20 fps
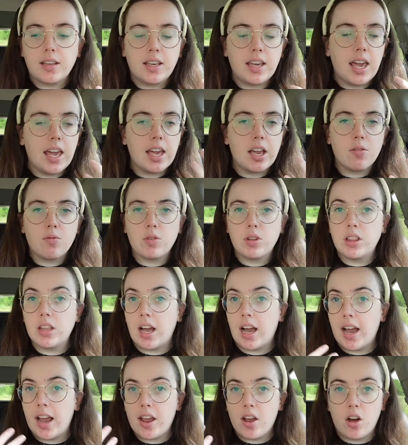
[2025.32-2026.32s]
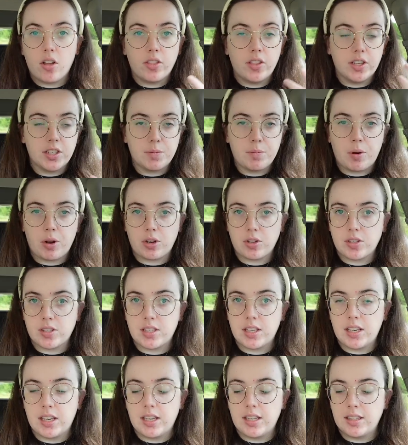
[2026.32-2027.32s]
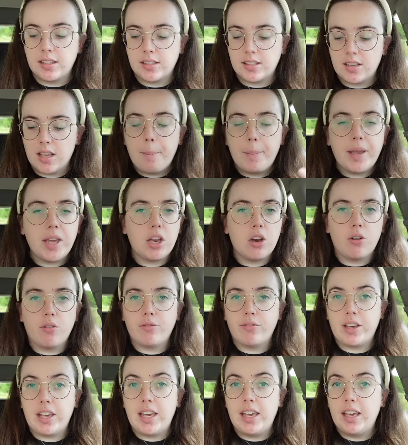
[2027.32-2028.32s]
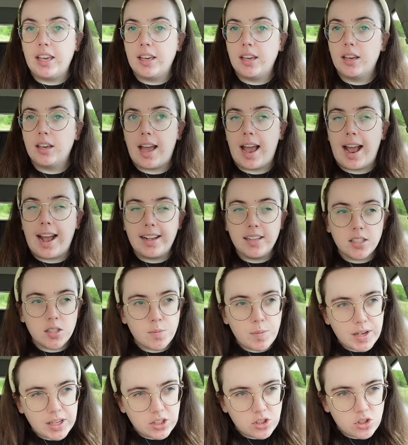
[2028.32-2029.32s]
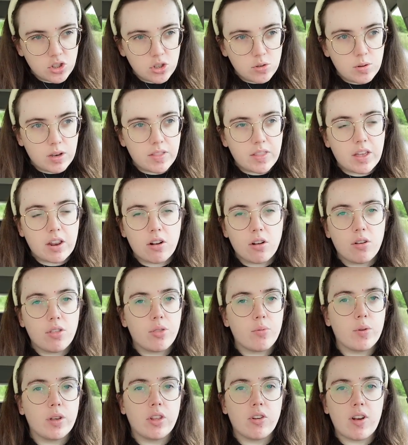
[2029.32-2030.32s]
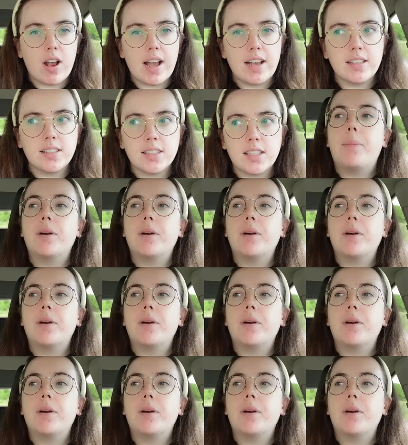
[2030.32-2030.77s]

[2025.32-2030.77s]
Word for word: can't rely on this person's POV aspects to it that are thriller-esque,